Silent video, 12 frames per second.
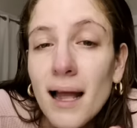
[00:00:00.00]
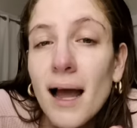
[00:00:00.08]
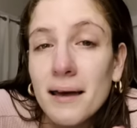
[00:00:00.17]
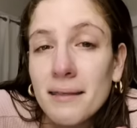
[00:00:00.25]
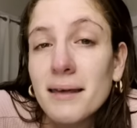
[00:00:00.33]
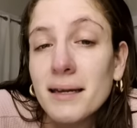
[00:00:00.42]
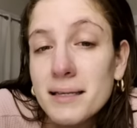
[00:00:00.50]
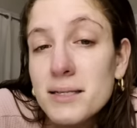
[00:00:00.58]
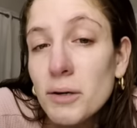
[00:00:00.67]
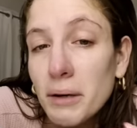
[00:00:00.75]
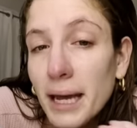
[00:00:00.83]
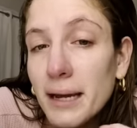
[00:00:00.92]
I think
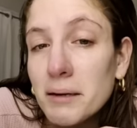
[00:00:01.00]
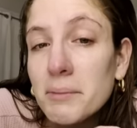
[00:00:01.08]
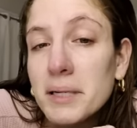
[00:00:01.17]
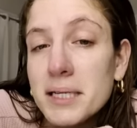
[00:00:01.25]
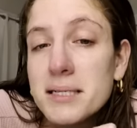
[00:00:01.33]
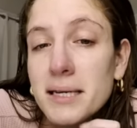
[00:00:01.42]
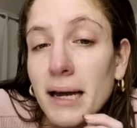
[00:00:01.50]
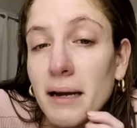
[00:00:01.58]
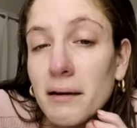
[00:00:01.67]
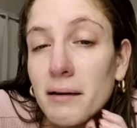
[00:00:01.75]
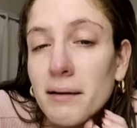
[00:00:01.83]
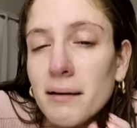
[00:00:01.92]
it's okay to be
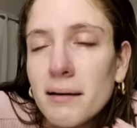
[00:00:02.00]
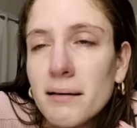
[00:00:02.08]
scared.